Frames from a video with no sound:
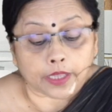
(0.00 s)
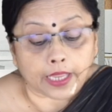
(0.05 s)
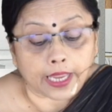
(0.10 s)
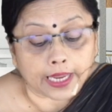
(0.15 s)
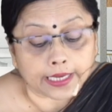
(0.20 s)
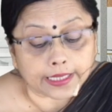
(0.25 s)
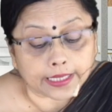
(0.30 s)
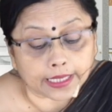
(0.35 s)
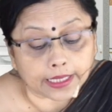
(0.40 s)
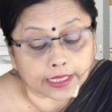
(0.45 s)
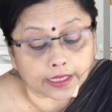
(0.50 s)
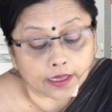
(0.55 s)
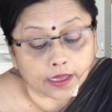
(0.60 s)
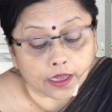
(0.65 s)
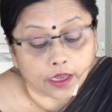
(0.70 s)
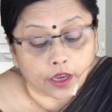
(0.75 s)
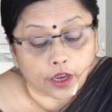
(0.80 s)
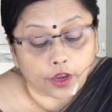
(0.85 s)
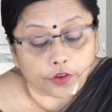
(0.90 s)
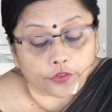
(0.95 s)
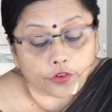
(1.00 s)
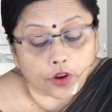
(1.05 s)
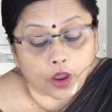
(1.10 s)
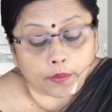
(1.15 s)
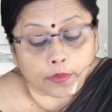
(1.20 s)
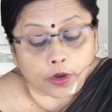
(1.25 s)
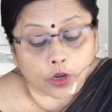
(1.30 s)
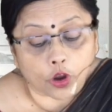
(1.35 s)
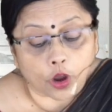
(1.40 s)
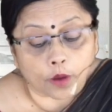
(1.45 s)
Heading: a
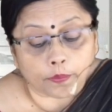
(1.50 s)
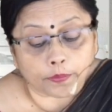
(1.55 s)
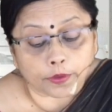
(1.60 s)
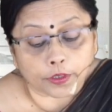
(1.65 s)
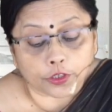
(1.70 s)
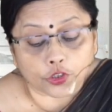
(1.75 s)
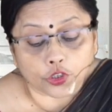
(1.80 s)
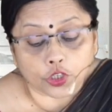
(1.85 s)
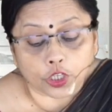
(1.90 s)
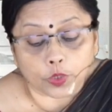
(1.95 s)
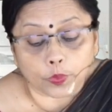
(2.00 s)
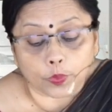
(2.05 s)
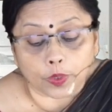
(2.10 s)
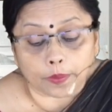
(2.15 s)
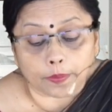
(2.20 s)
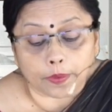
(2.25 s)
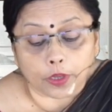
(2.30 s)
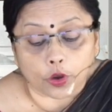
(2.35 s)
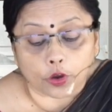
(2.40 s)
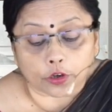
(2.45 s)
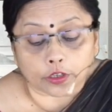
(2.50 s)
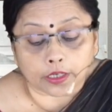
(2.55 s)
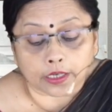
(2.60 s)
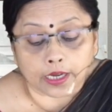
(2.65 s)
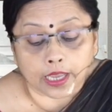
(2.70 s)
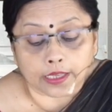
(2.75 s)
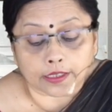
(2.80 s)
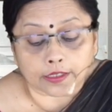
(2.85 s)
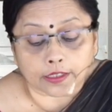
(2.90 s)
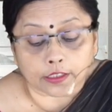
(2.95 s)
drama competition will be
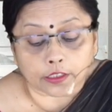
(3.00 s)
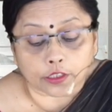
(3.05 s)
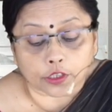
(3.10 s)
organized in